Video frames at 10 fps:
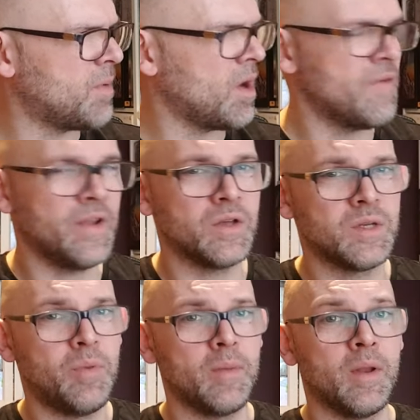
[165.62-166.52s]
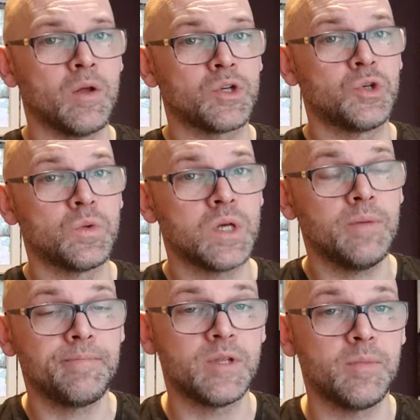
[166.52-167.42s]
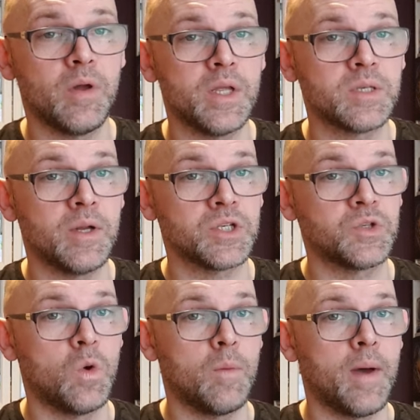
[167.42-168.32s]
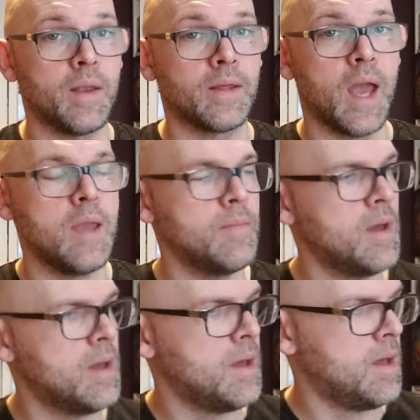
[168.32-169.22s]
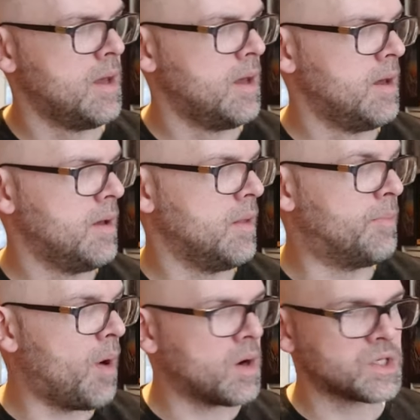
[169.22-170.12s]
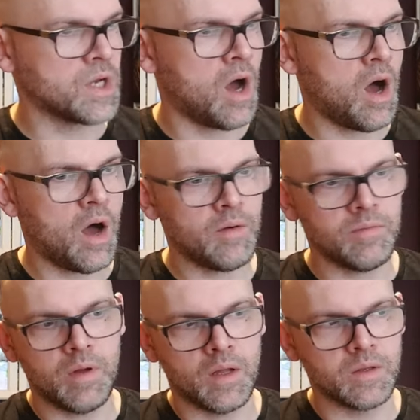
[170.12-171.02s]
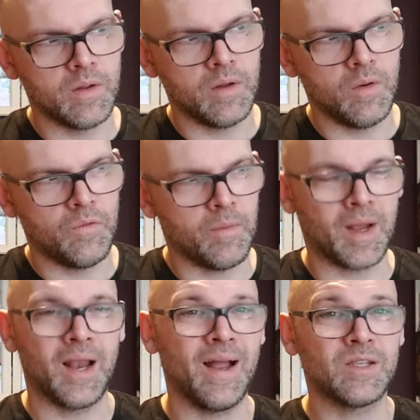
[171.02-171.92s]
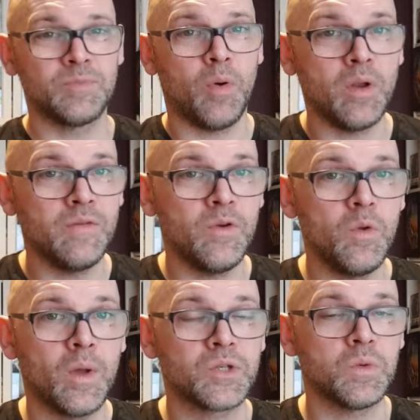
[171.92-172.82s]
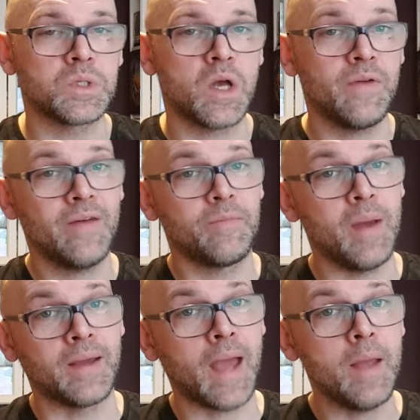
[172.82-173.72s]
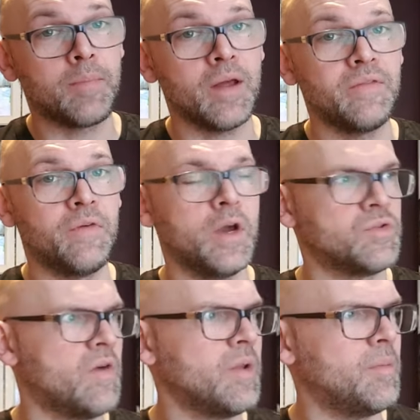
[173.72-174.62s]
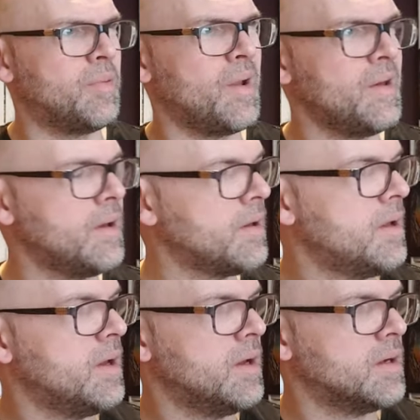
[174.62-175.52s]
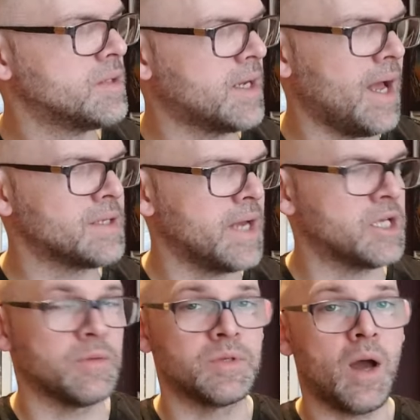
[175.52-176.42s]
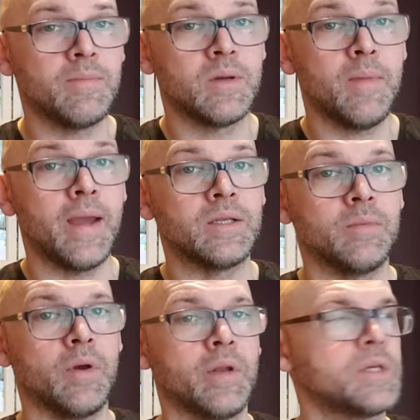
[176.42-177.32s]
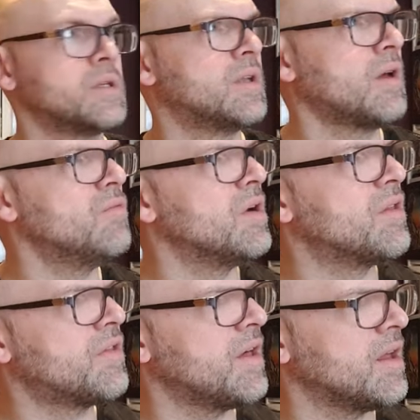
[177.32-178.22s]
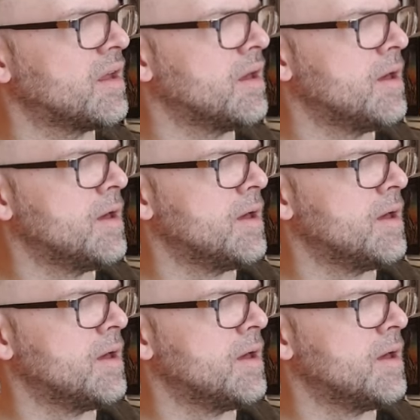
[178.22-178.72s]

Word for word: spotlight videos, they would probably be a lot shorter, to be honest. I might just talk about the game, the box art, from a collector's point of view and all that sort of stuff, and have a bit of gameplay footage rather than play it. So it can take some time to make, to be honest, and I don't really think